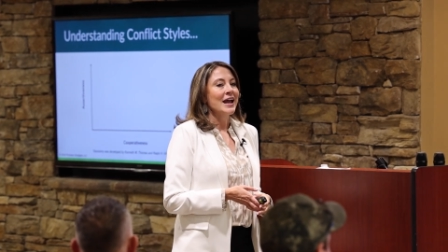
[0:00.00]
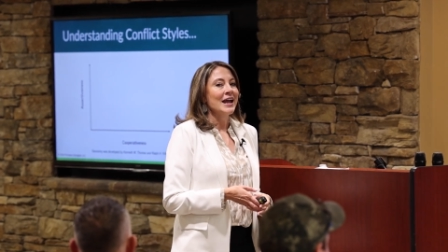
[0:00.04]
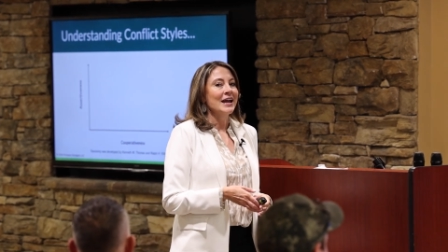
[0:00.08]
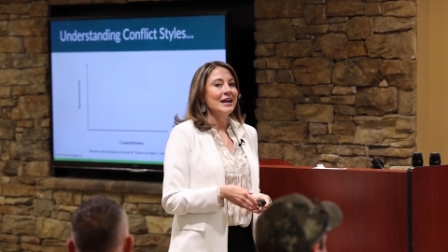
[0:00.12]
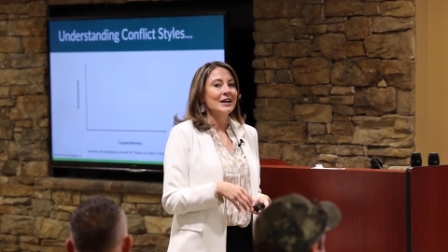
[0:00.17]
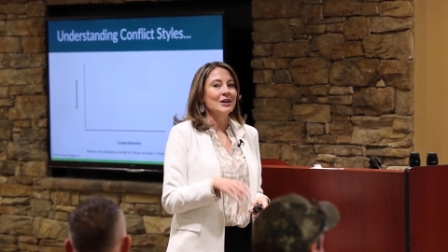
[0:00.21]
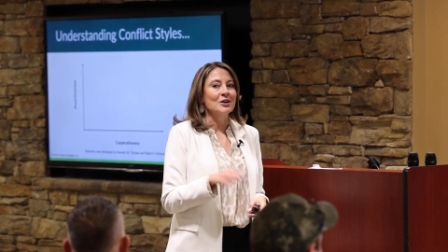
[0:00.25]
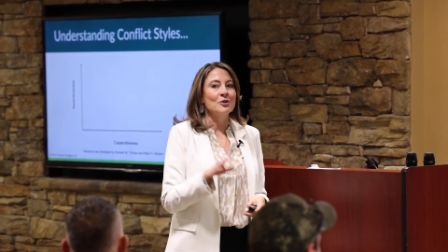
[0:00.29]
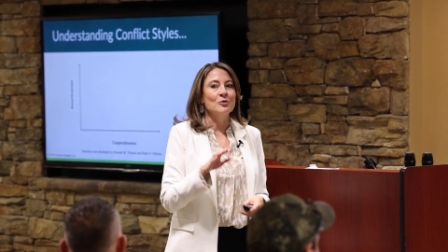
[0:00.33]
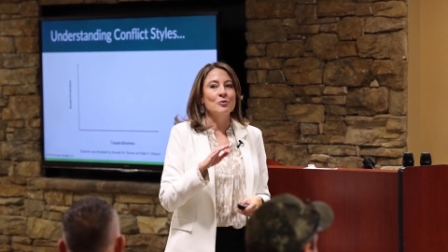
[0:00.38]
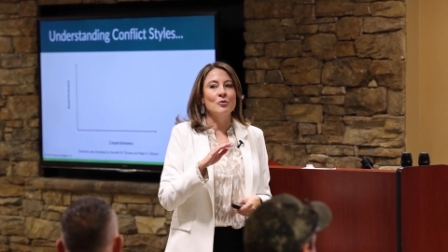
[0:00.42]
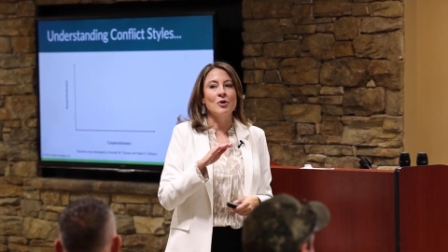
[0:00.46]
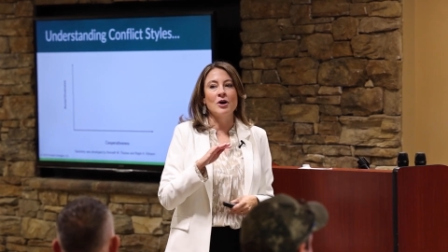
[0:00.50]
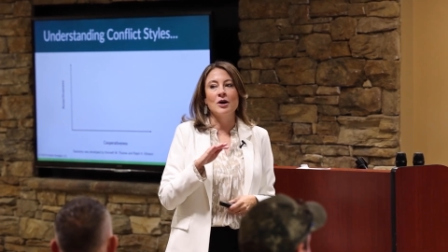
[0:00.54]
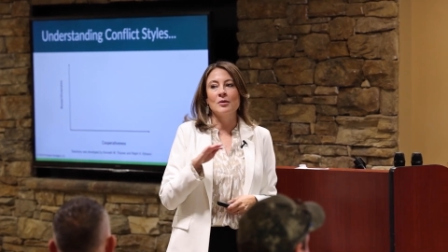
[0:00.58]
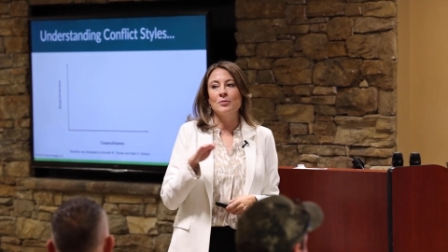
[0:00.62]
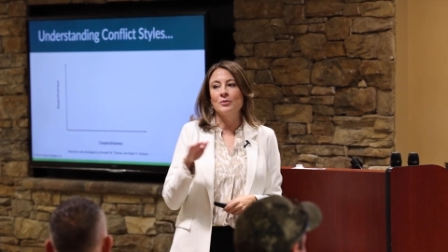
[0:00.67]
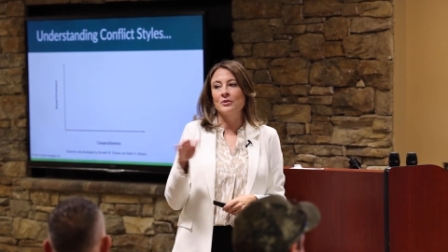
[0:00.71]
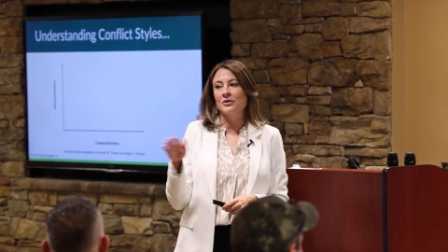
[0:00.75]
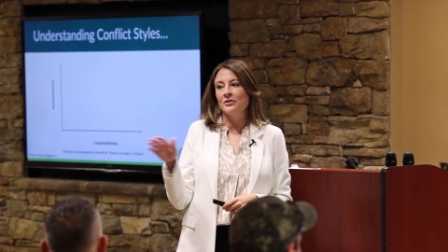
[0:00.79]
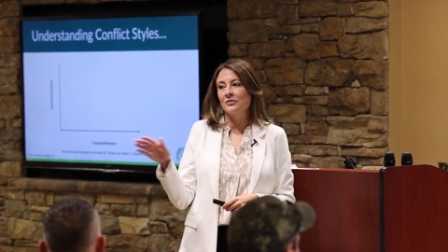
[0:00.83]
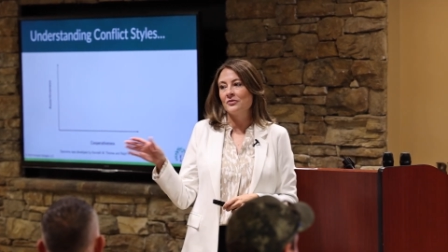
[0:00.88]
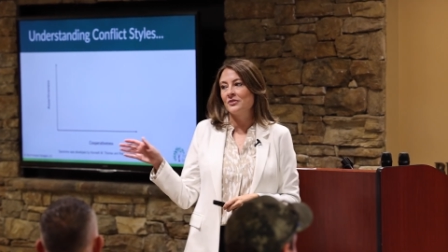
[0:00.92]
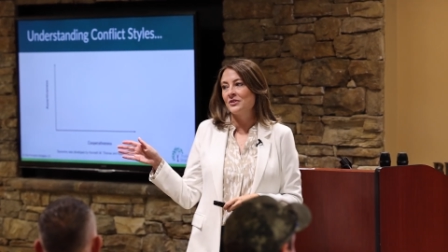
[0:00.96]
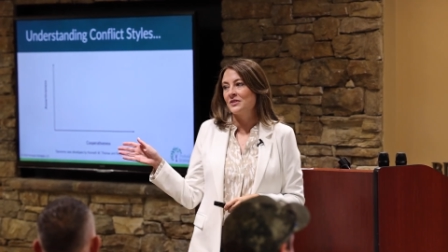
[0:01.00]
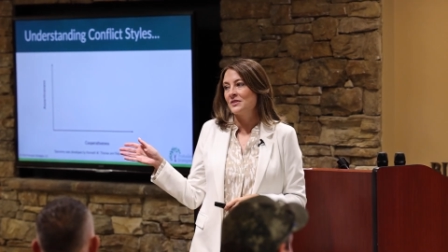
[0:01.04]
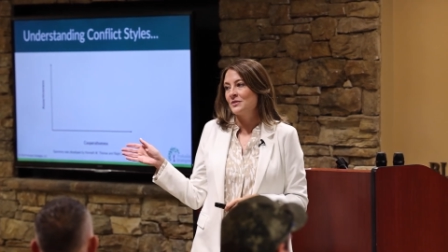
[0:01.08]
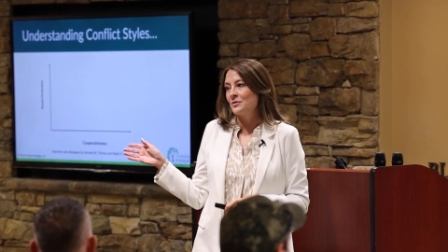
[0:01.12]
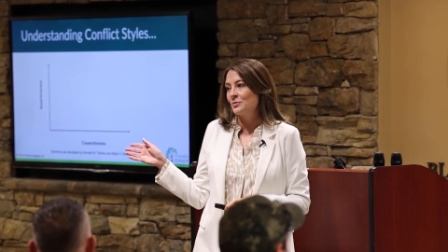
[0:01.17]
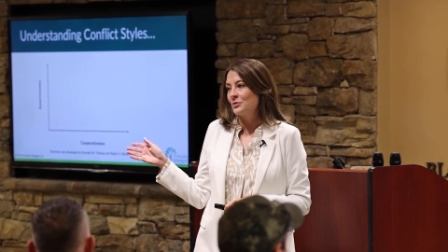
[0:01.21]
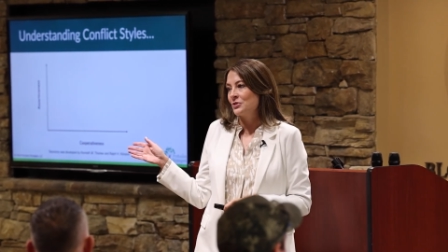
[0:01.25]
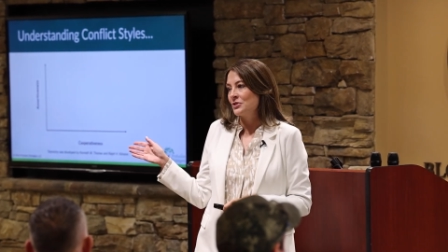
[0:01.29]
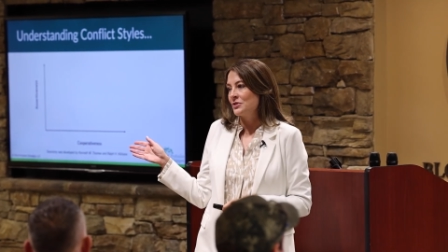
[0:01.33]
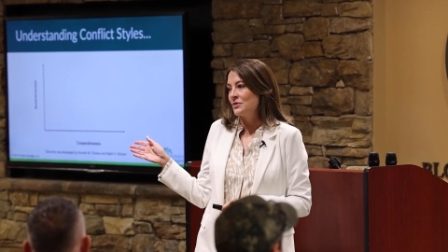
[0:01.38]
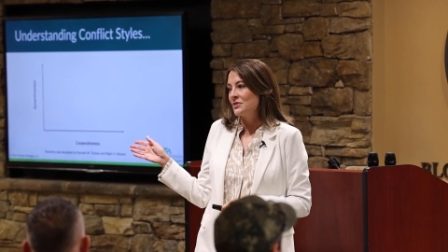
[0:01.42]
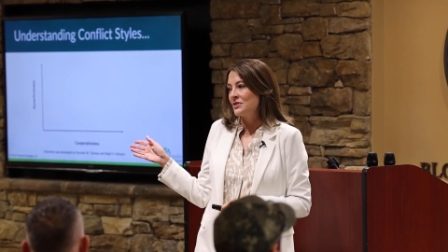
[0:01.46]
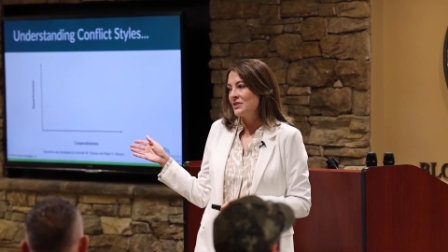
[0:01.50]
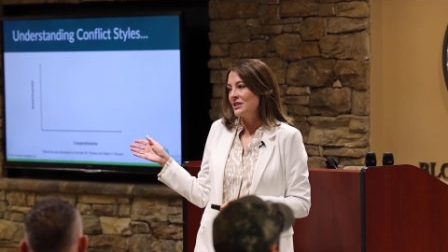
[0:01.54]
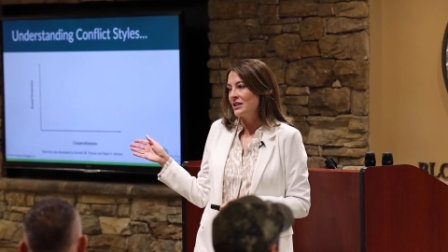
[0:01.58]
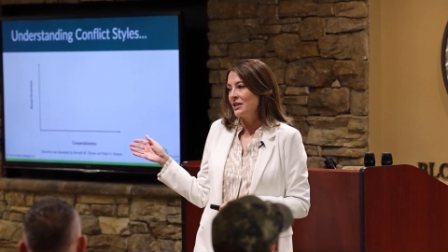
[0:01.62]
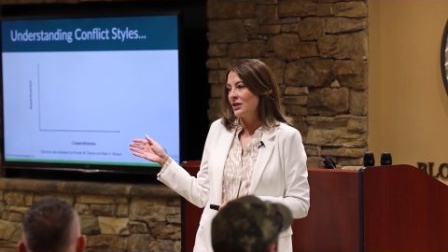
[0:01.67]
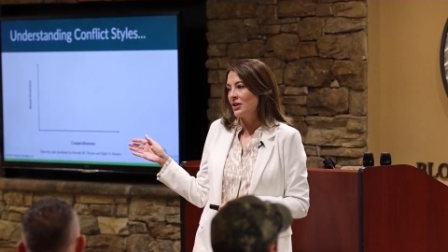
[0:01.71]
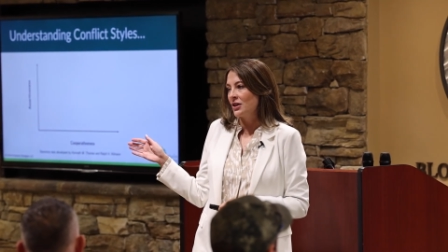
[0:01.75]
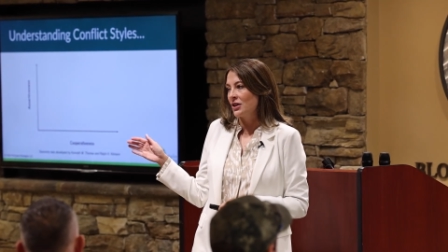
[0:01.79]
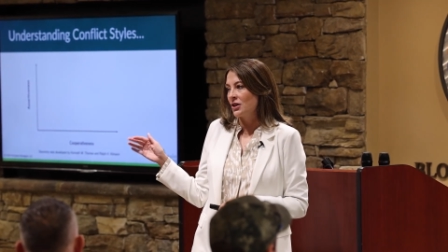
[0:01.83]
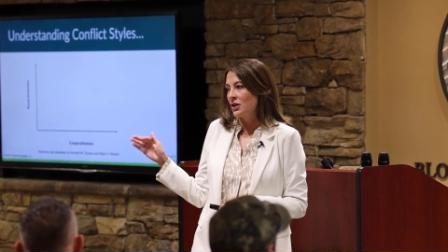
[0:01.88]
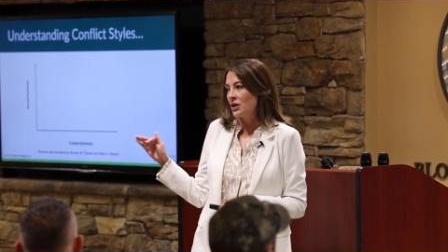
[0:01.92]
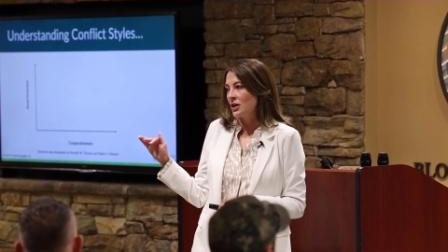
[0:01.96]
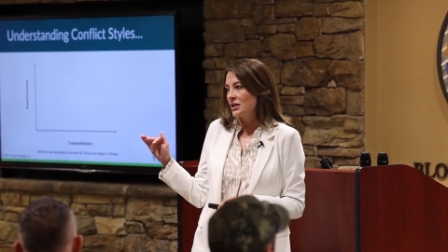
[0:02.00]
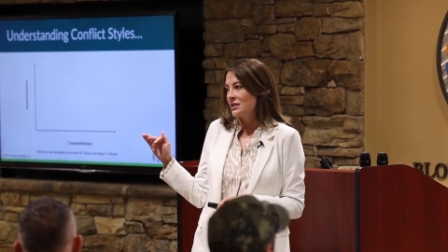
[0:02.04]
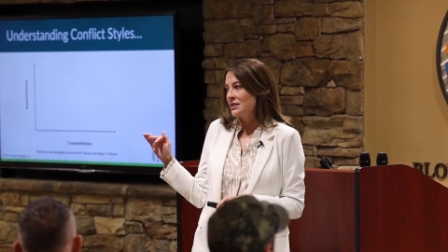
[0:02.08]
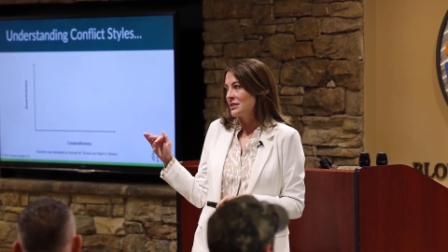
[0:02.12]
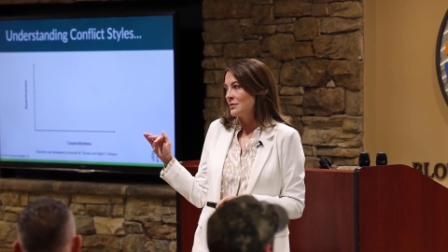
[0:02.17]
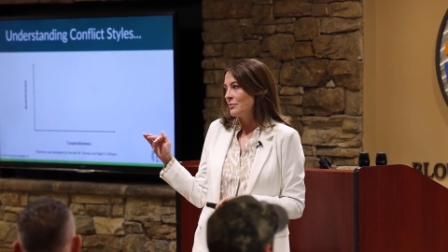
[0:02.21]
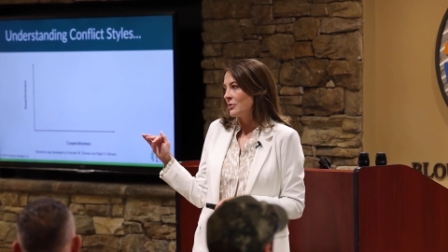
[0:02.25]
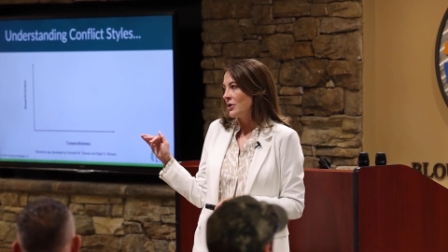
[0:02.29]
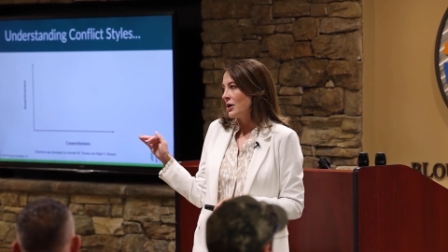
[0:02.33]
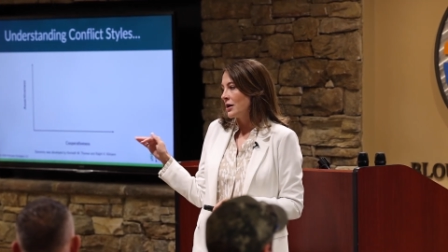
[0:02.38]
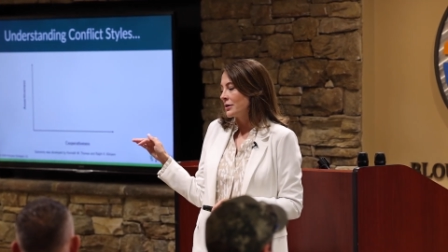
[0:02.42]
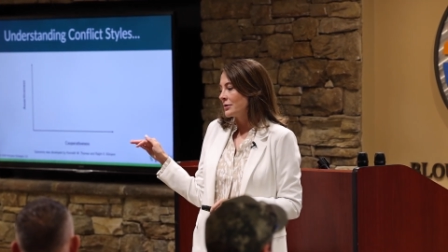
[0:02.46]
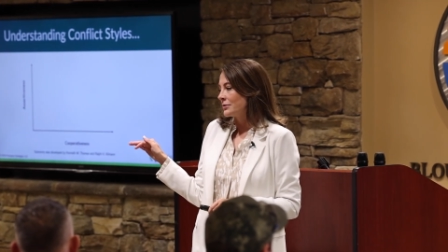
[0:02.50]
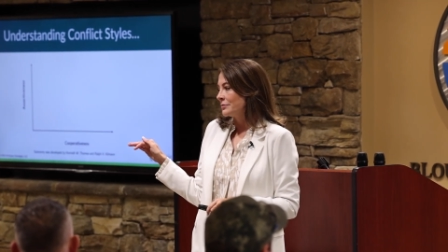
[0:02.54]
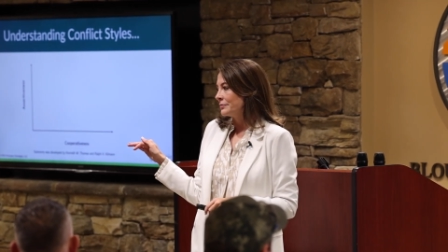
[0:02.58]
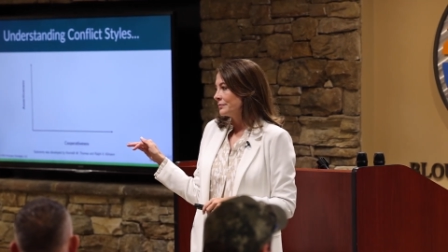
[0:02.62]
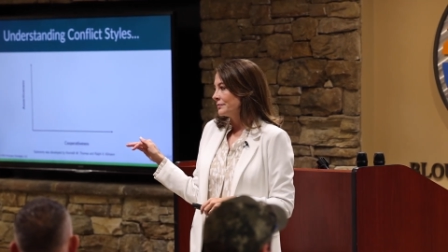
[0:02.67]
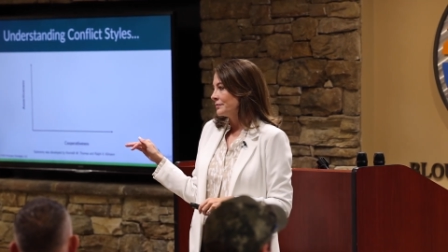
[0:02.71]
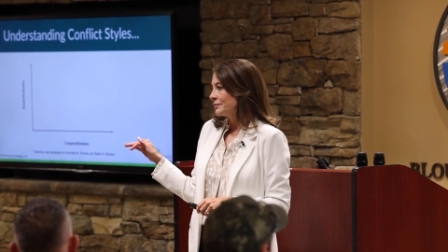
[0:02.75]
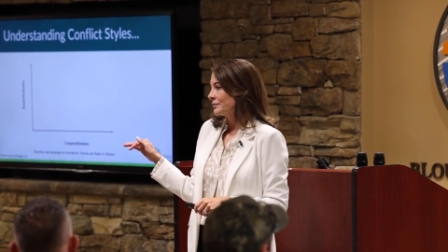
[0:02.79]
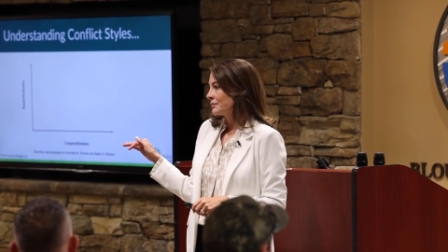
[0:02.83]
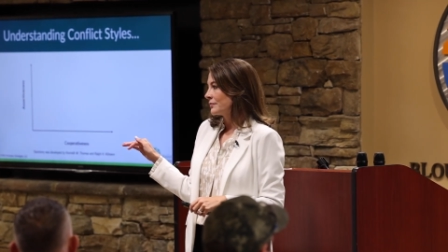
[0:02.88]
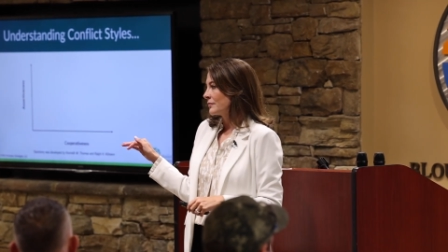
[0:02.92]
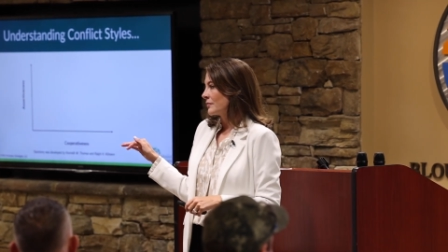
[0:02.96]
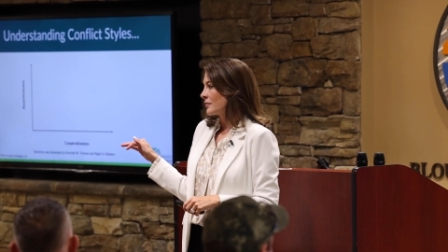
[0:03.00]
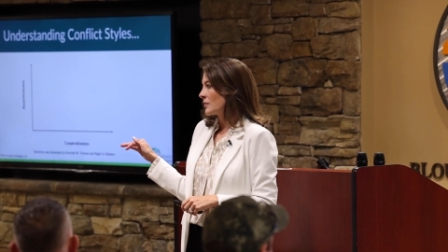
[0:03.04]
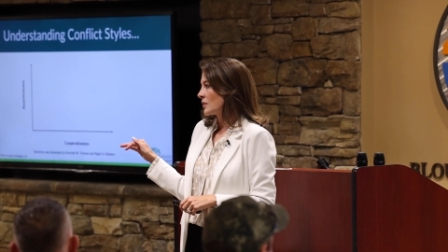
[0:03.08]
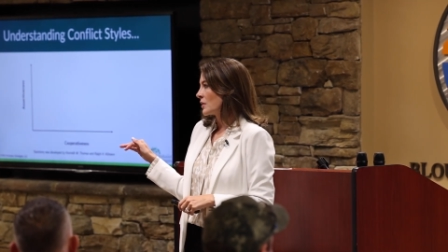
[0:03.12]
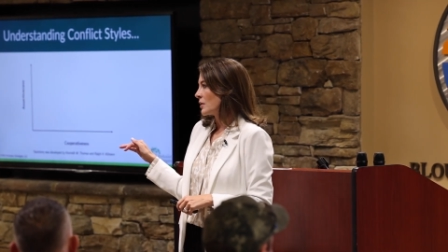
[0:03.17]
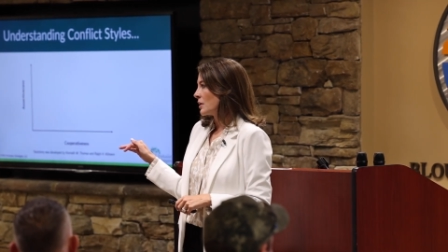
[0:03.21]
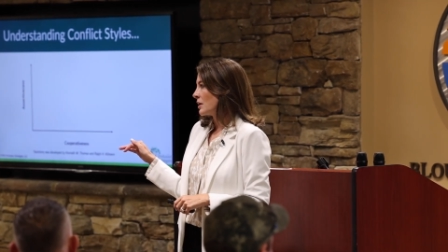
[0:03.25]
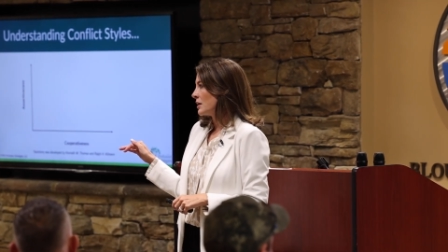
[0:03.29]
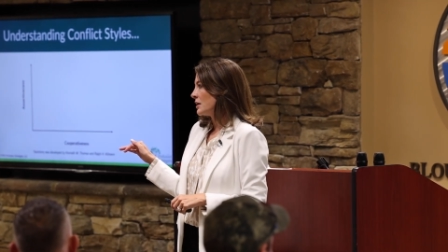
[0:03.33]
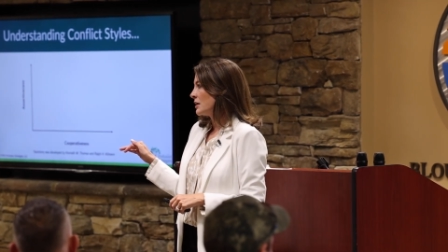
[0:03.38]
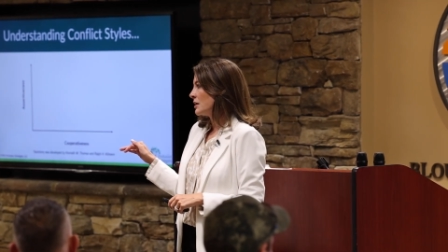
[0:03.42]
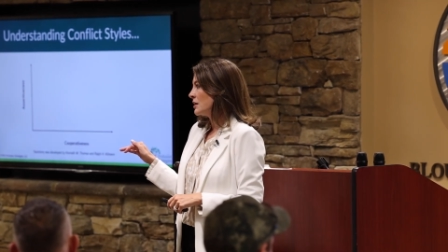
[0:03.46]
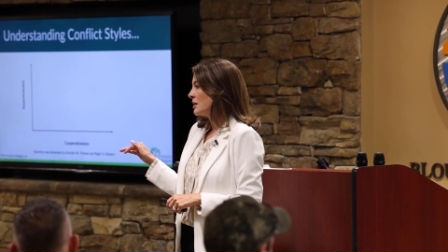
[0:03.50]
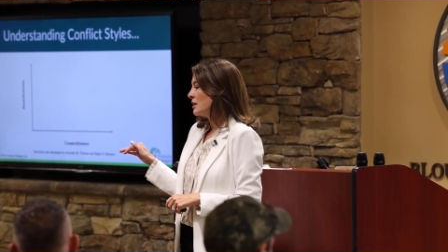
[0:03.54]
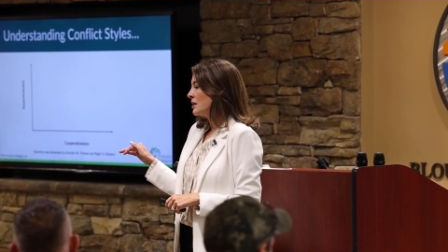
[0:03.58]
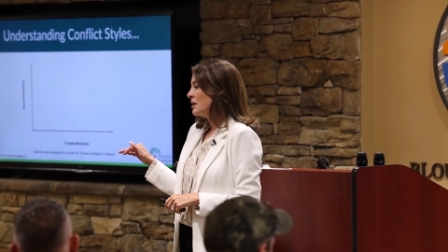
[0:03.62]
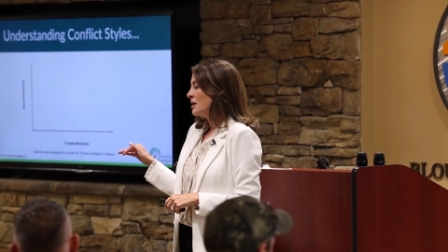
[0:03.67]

and cooperativeness, which you see there across the bottom. Right?